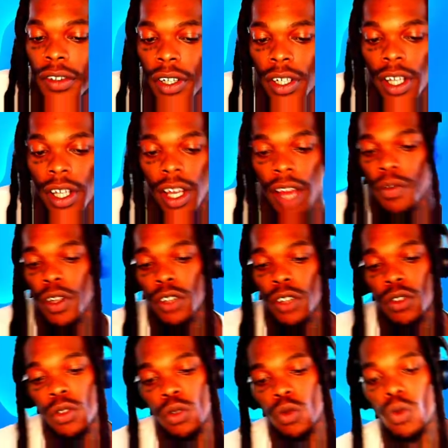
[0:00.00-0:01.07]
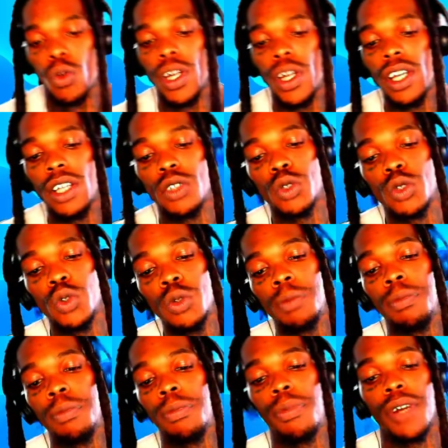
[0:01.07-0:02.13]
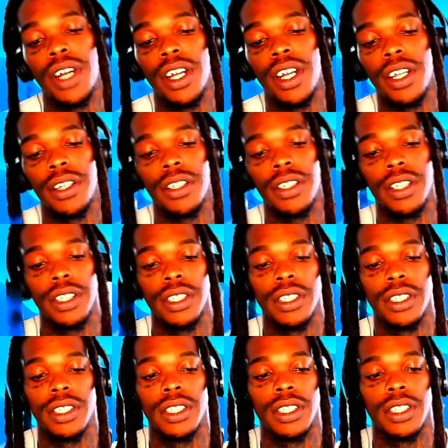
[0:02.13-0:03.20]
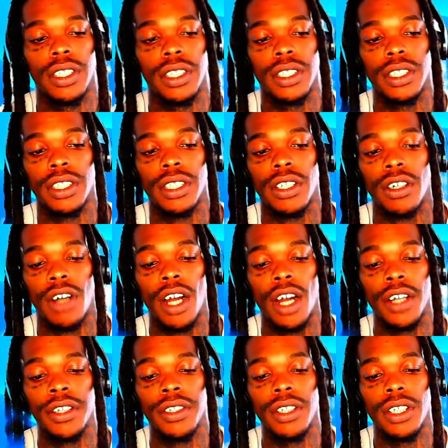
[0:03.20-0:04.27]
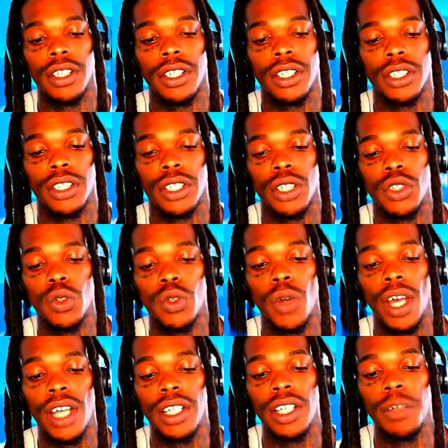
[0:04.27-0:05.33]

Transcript: today I felt way too brain rotten to do any